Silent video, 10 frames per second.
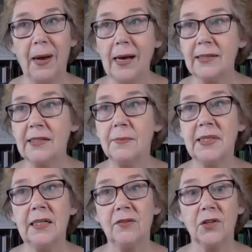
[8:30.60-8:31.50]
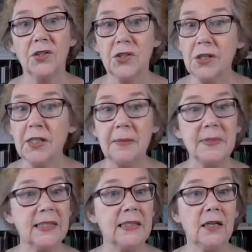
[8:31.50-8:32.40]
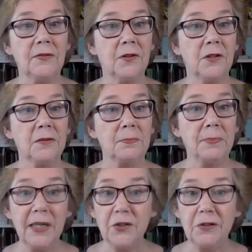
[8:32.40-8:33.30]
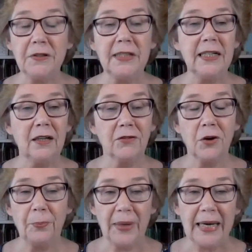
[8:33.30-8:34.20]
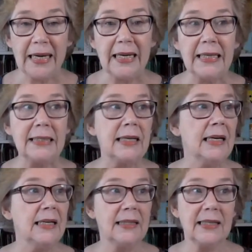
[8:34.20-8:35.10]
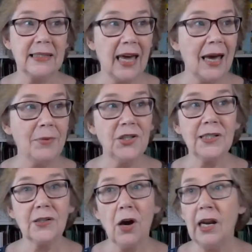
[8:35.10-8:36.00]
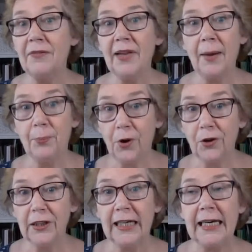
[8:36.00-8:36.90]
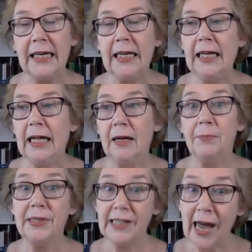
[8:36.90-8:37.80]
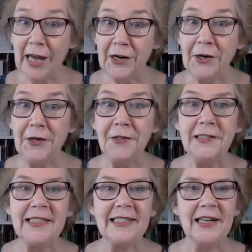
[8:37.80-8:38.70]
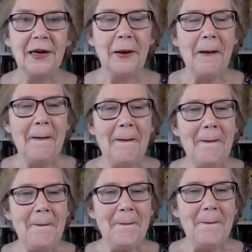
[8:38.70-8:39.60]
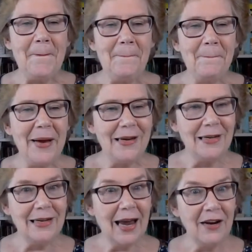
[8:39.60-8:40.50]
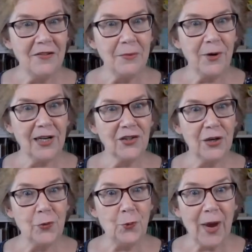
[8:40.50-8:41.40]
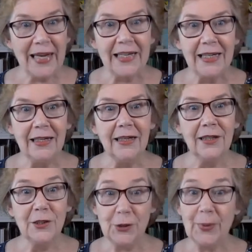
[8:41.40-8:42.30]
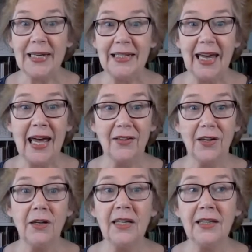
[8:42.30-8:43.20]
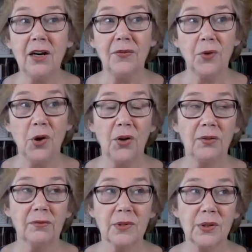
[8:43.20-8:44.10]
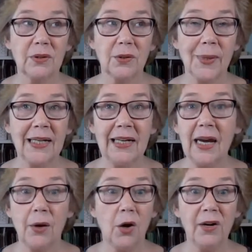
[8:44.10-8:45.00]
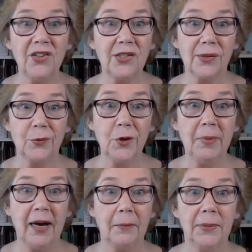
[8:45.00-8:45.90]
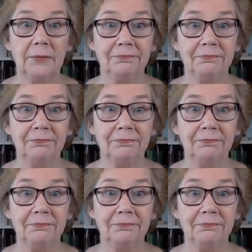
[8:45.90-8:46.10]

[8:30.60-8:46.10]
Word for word: parsnips in, I've got turnips in, I've got beetroot in, I've got peas, there's cabbages, cauliflower, broccoli, potatoes, but none of them are actually ready to eat now. The only thing I've got to eat now oranges and rhubarb.